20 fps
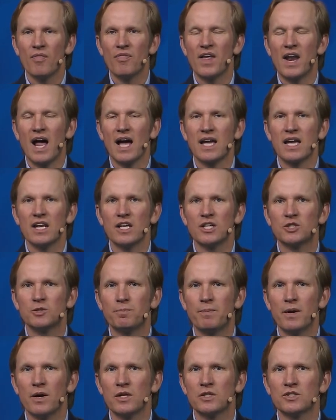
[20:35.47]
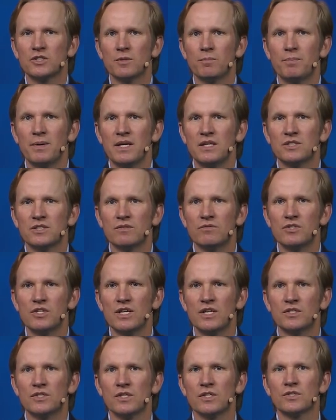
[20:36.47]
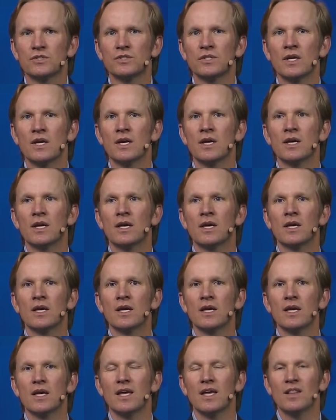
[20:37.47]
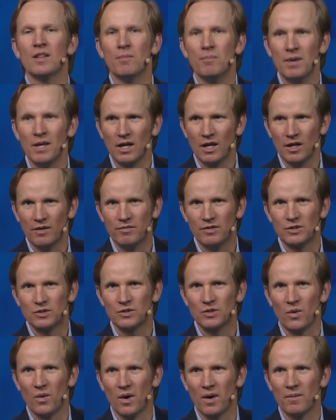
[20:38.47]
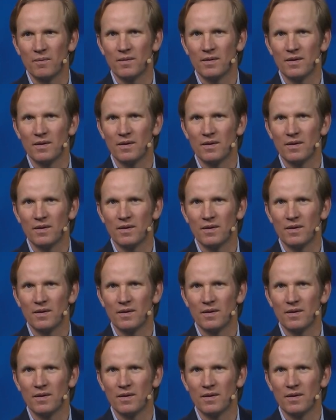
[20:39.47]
that I can experience the peace of Jesus in the middle of the storm.